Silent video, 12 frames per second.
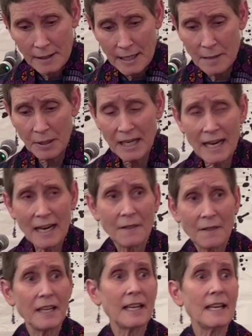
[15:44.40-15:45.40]
He
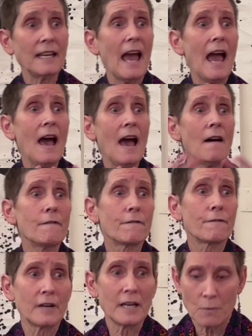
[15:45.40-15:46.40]
began thinking
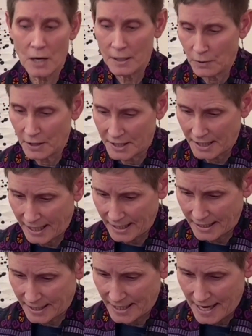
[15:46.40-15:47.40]
everyone was
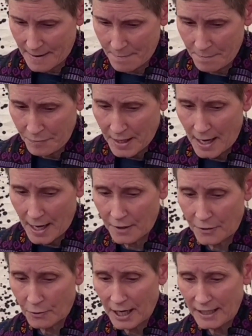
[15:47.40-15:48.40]
against them
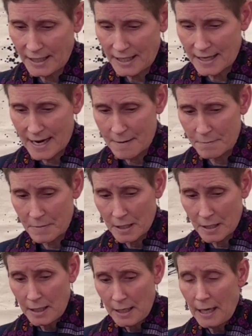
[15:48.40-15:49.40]
and threatening them.
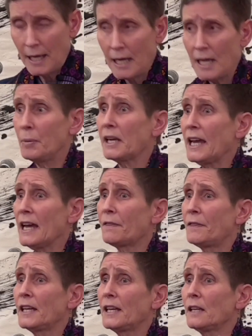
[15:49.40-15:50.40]
He began
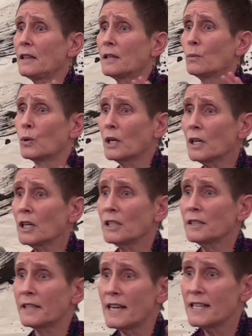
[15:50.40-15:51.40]
thinking the
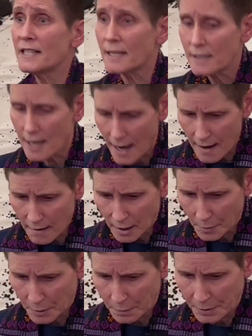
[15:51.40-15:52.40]
world is a
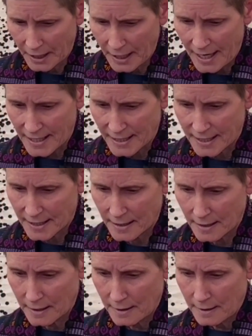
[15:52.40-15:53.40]
terrible place.
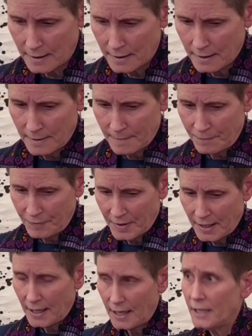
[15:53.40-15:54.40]

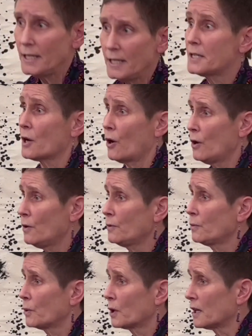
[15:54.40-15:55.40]
In his
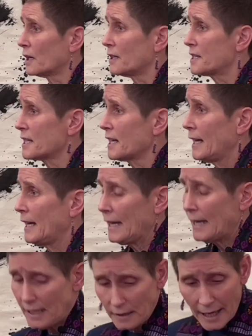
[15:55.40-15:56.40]
own words,
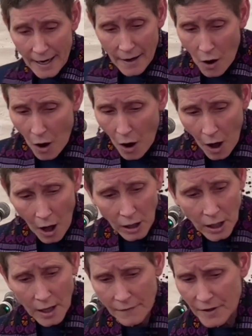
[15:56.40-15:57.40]
he let
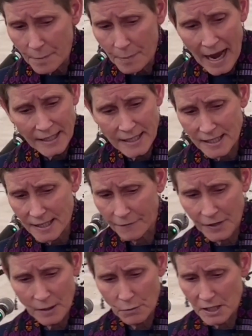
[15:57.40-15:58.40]
all of the bad
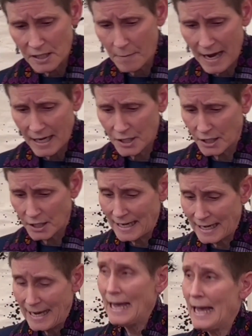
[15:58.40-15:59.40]
stuff he was
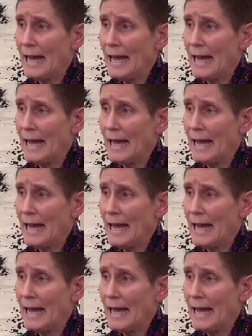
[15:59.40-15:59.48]
imagining